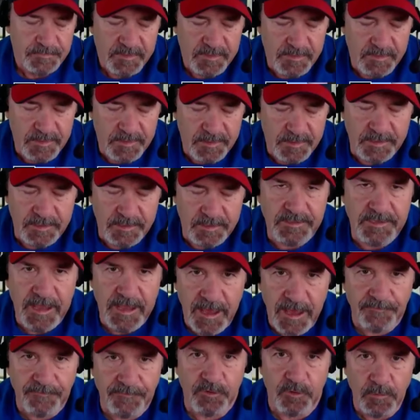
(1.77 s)
the
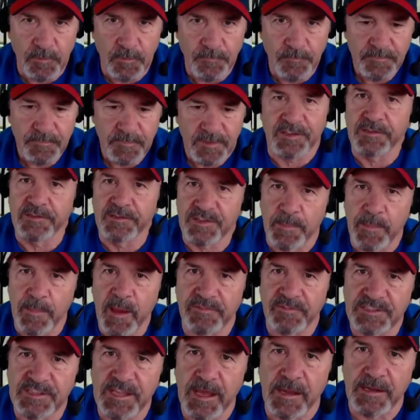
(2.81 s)
devil, see, some of us
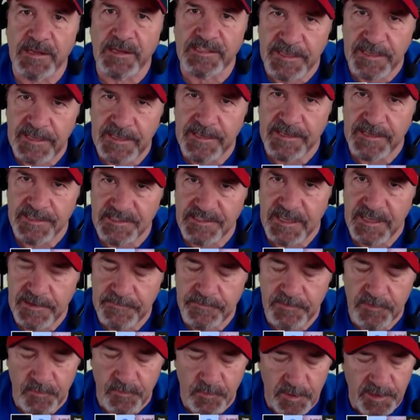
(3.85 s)
tell us he isn't
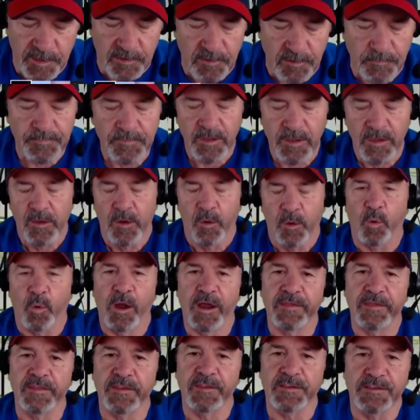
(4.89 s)
even real, why
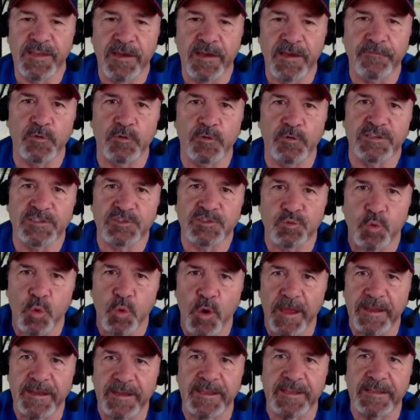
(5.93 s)
the devil is
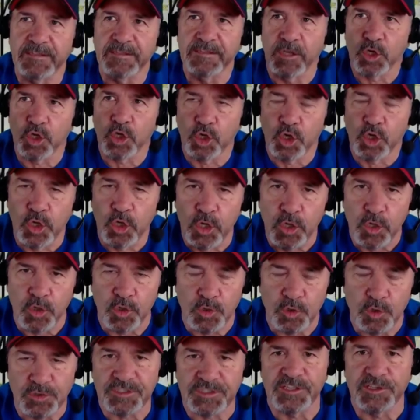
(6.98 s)
running
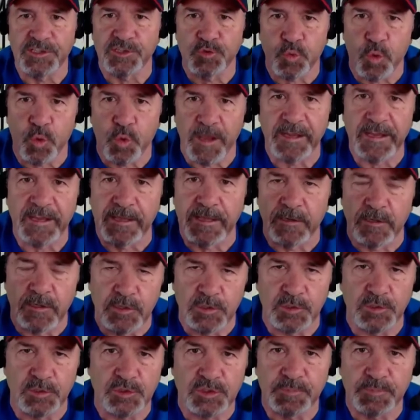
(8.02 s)
loose. He's running
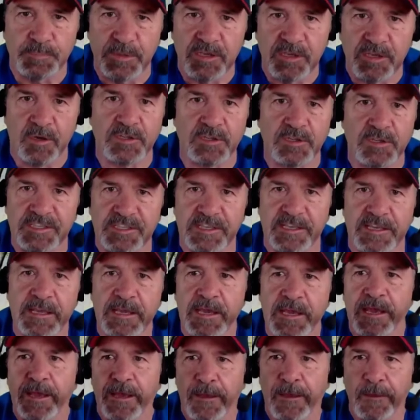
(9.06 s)
loose because he
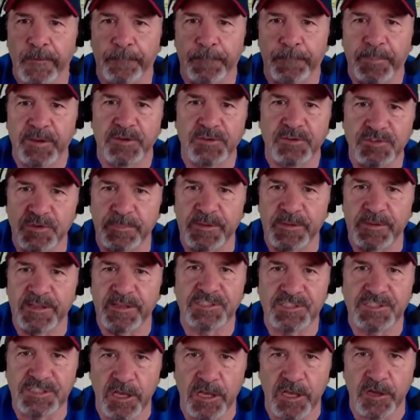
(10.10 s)
appears to be
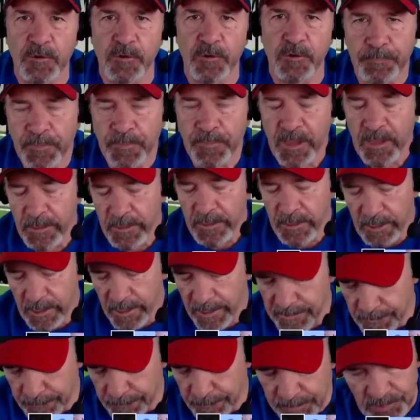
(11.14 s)
so
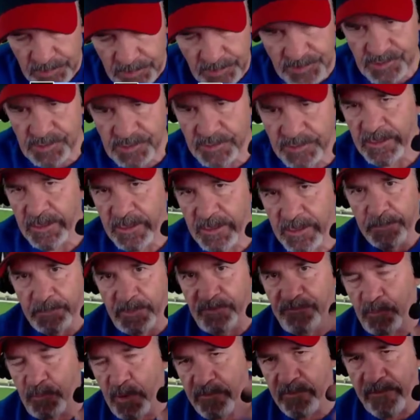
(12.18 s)
unopposed. And
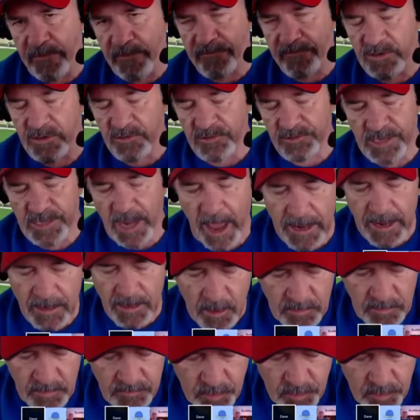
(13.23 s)
before, we were having a little
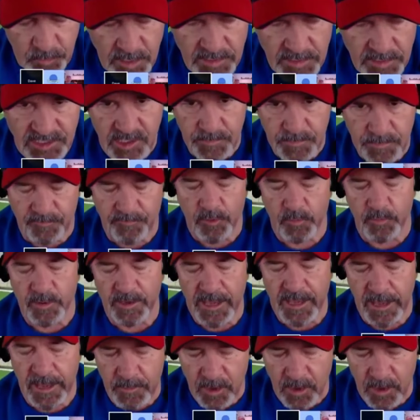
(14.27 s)
dialogue with Russ here before we came